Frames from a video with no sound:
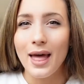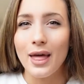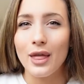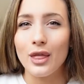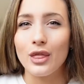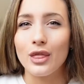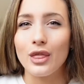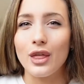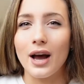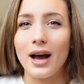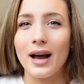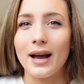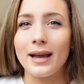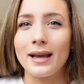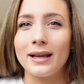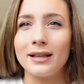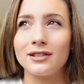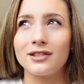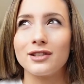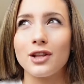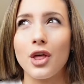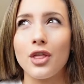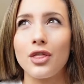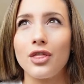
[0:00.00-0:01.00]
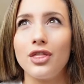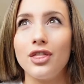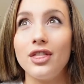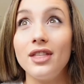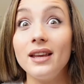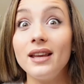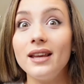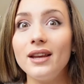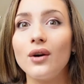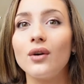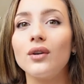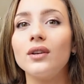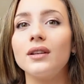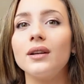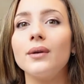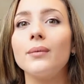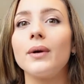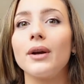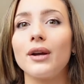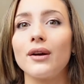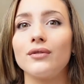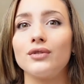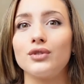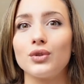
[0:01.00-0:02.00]
that is the only
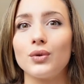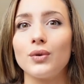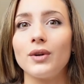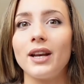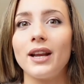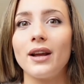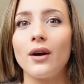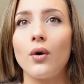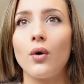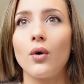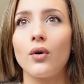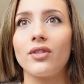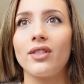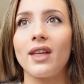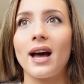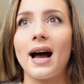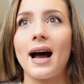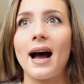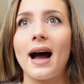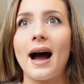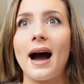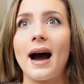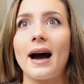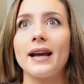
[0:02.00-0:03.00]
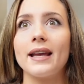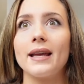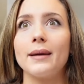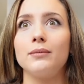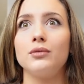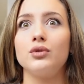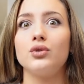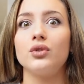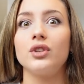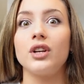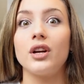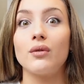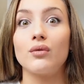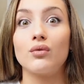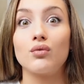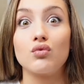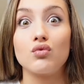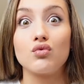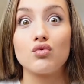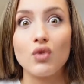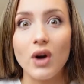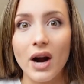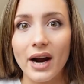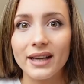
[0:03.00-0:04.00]
way of doing it or that I am doing it
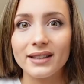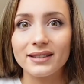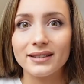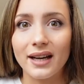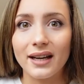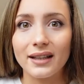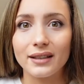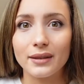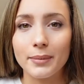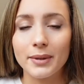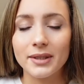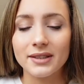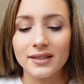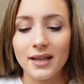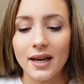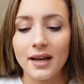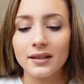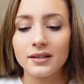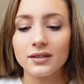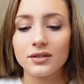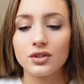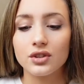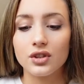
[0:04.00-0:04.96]
right 100%.